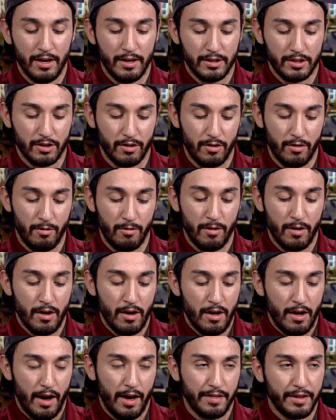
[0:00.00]
So
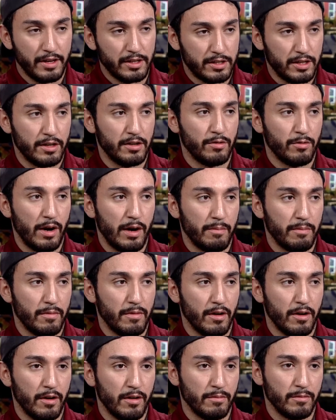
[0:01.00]
I think it's heading in the
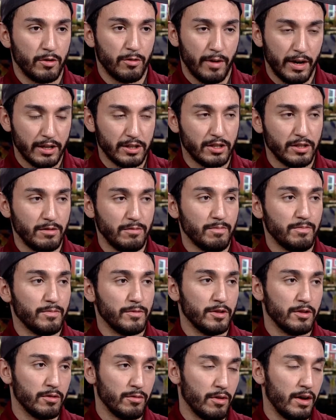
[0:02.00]
right direction.
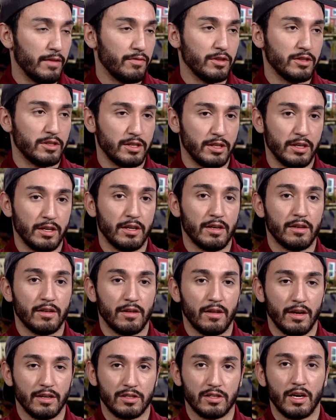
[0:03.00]
We'll have to see
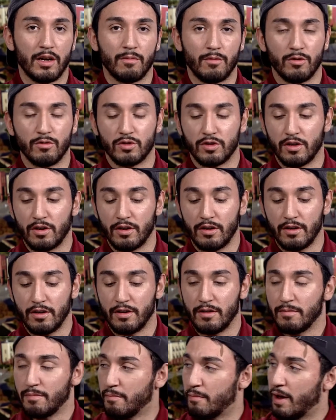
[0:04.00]
as time goes on.
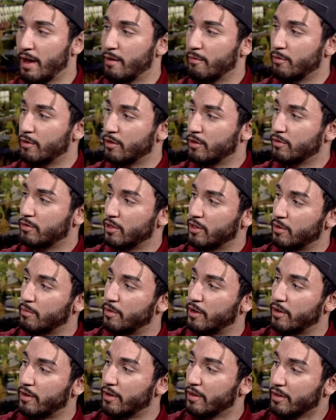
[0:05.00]
Matt, what do you think
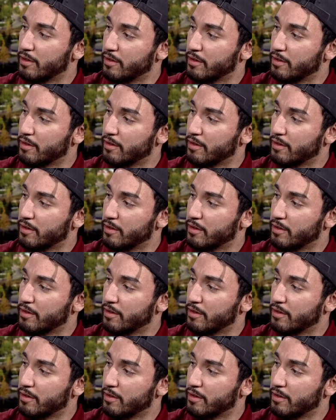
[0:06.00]
about it?